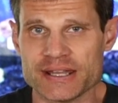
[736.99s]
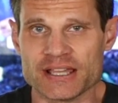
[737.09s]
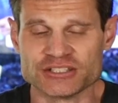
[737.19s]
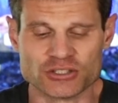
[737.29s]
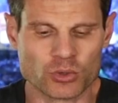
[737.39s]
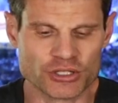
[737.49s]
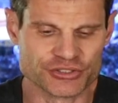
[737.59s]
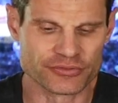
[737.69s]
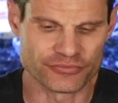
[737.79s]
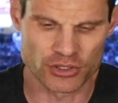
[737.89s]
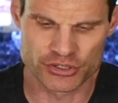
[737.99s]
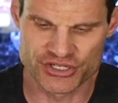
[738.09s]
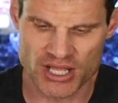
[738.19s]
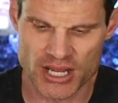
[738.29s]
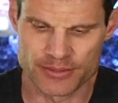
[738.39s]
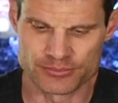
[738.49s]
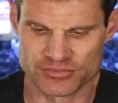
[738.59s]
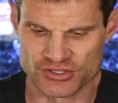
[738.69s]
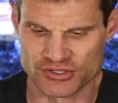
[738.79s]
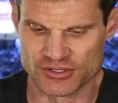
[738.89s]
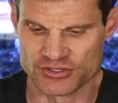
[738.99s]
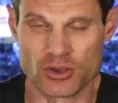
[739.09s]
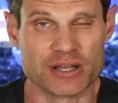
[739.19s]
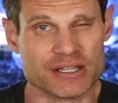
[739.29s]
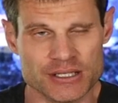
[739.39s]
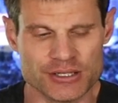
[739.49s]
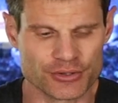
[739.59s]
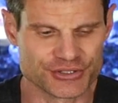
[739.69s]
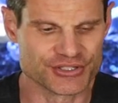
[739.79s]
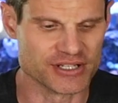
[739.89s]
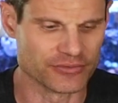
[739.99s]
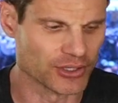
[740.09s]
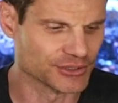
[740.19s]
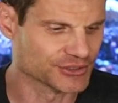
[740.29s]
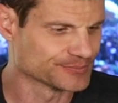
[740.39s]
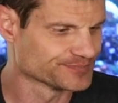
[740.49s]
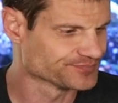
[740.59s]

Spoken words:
as it was the first time, so I did notice a difference.